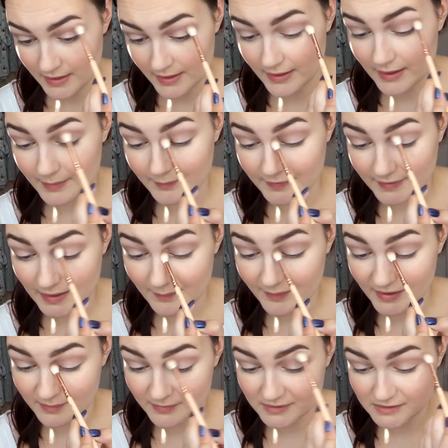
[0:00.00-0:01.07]
um, and that
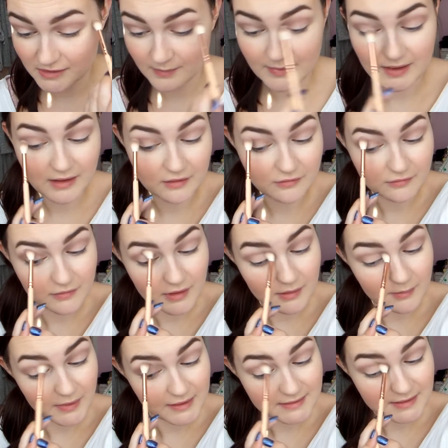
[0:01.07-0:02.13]
pigment's coming out
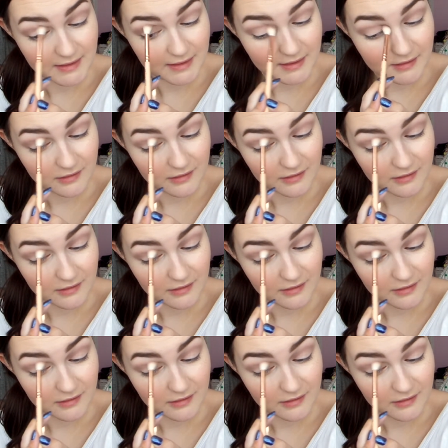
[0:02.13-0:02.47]
amazingly